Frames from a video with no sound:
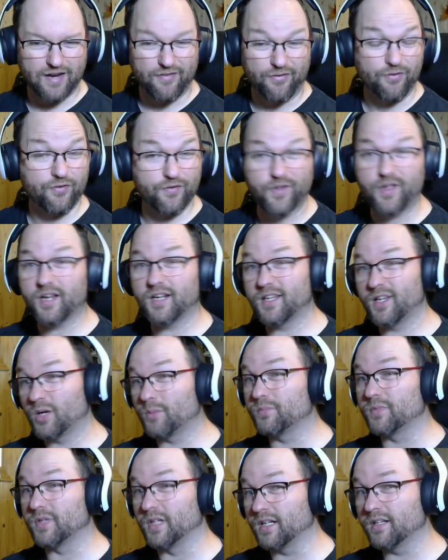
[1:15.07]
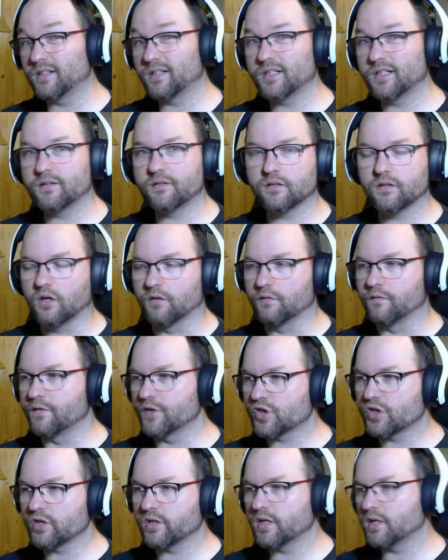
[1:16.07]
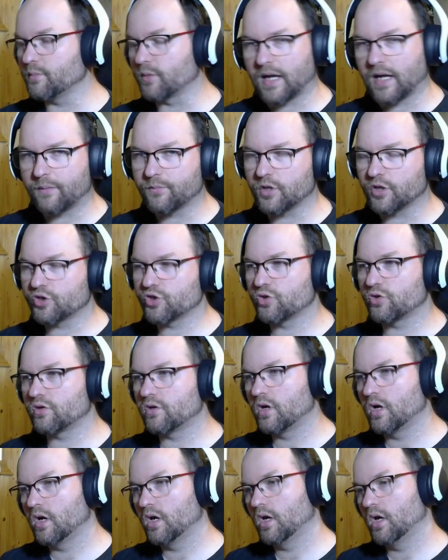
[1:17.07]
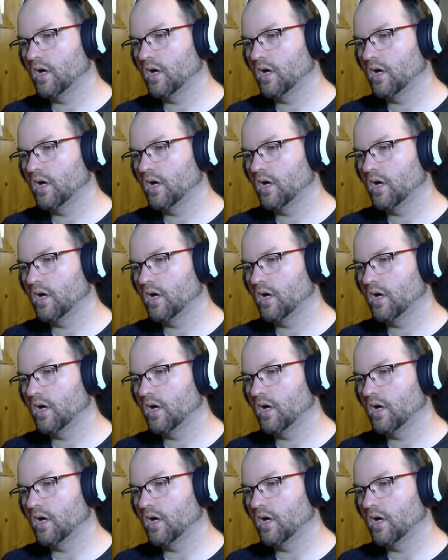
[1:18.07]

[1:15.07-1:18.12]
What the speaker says: I think they updated it officially, but I'm not sure.